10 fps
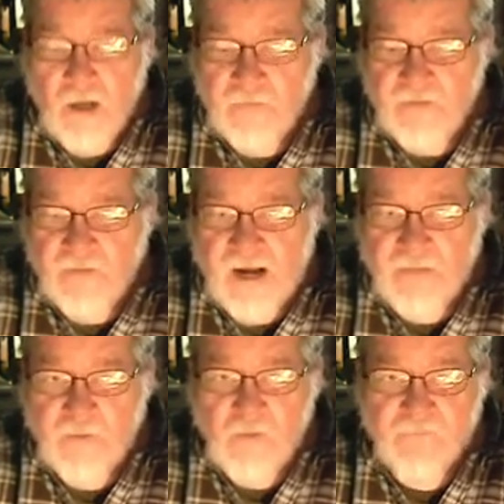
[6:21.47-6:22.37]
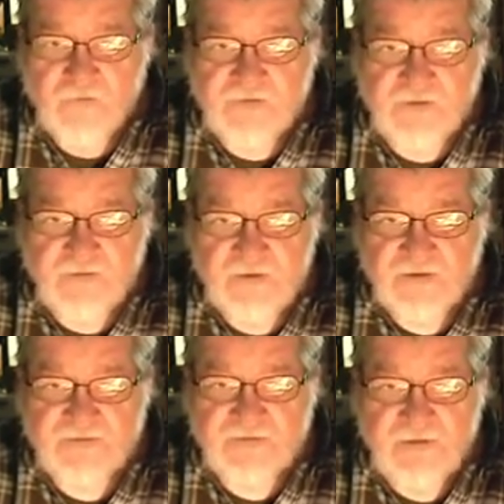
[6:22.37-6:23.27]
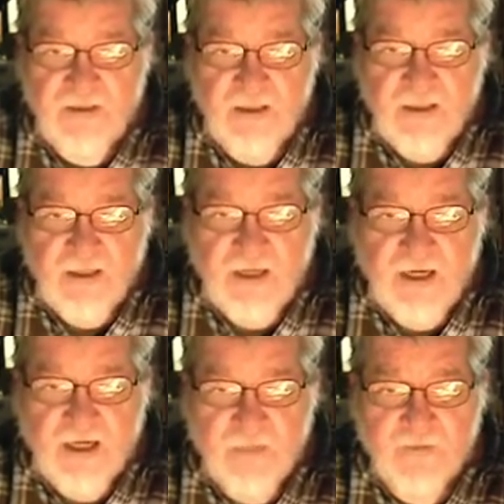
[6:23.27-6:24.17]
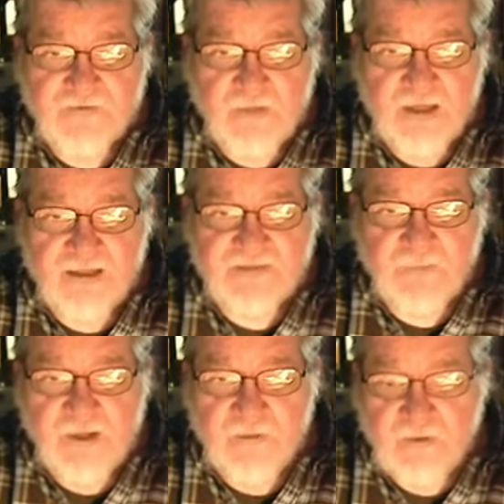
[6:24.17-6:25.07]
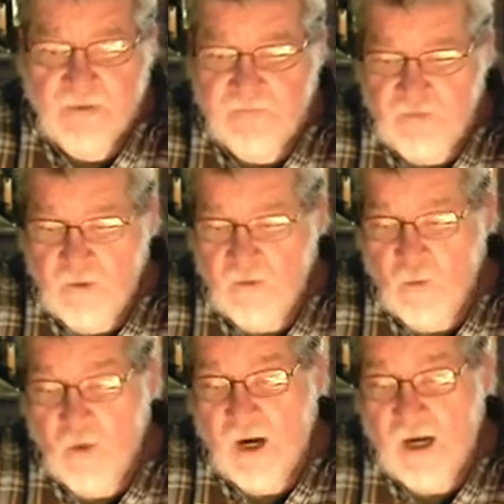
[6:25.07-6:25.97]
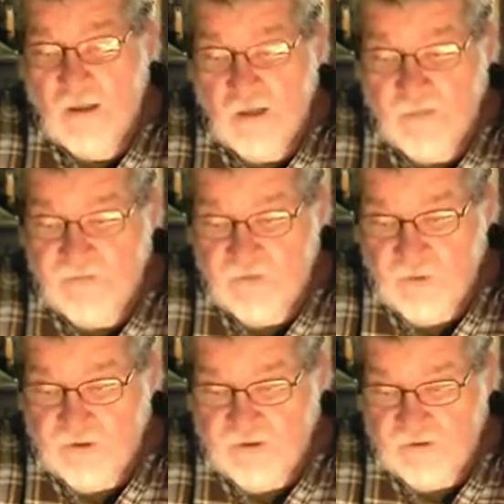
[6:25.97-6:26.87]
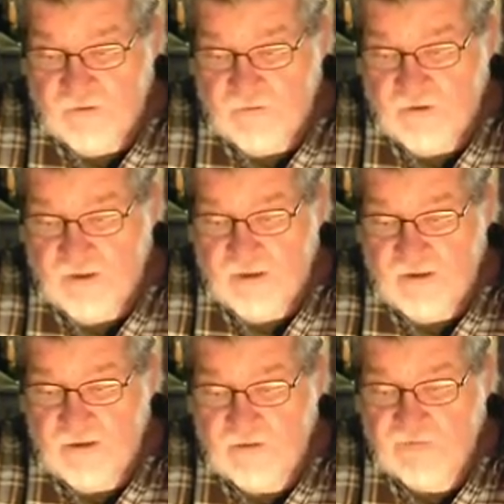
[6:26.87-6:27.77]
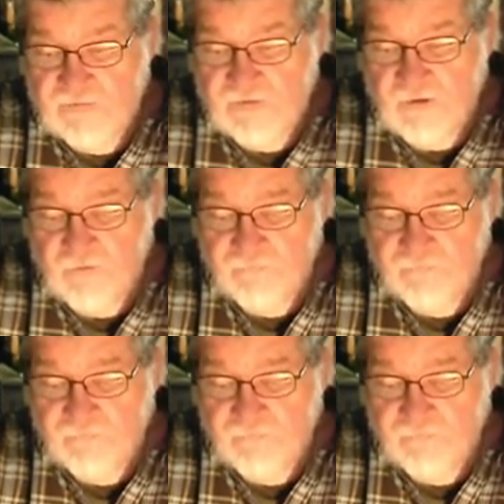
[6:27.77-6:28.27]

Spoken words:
pop over to this, and I'm going to try to explain what I'm doing while I'm doing it, okay? So,